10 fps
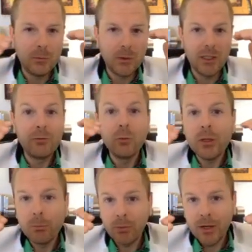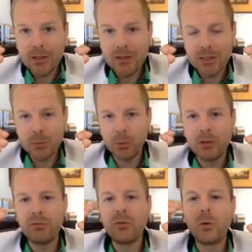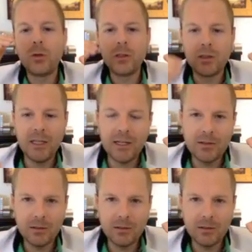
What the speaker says: If we break 6.4, that's a